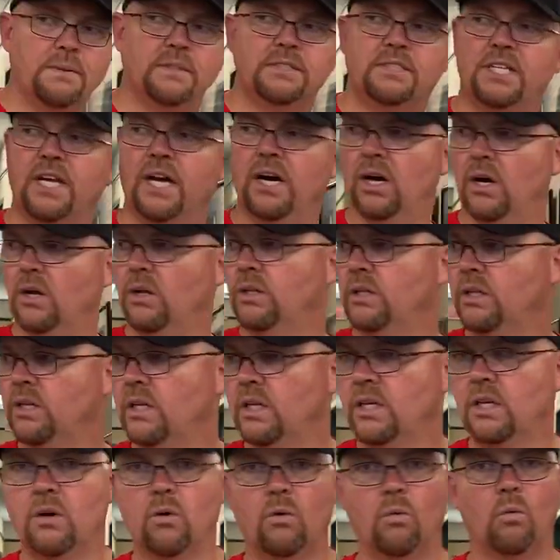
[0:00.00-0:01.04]
and tell
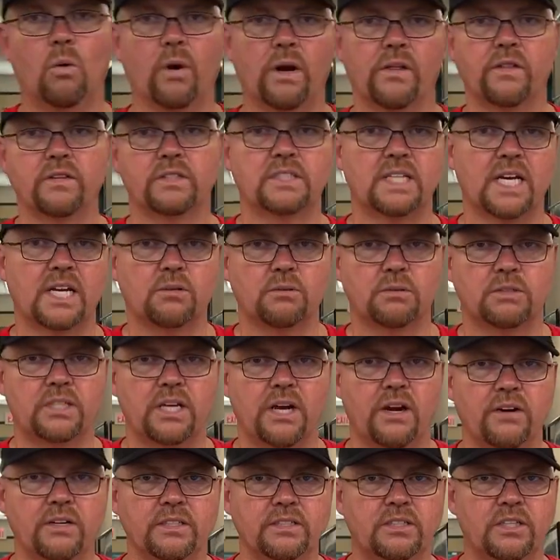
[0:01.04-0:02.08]
one of the
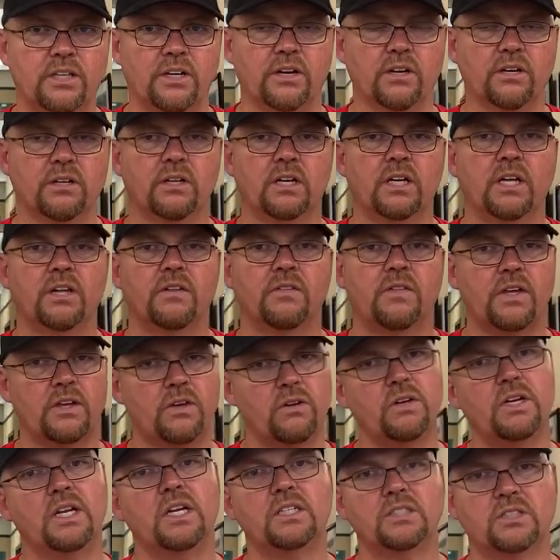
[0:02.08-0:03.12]
secretaries here that
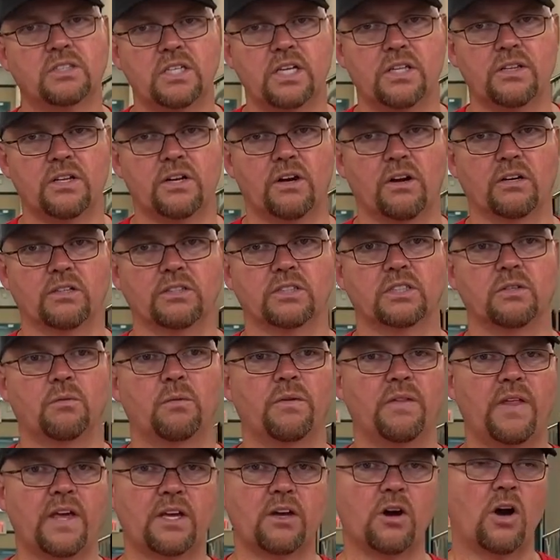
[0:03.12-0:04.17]
you need to see the nurse. And
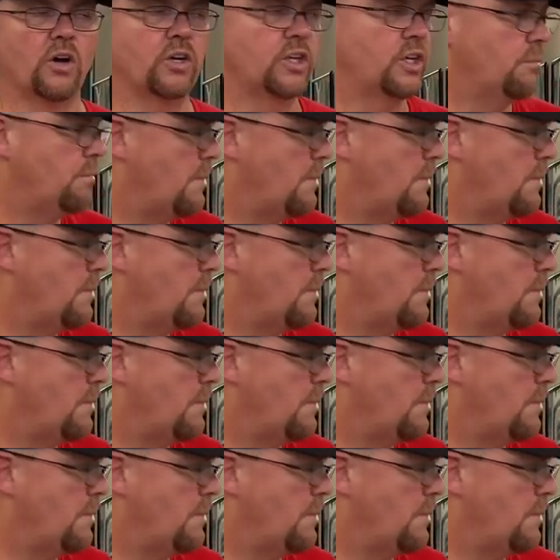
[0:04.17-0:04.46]
when they call you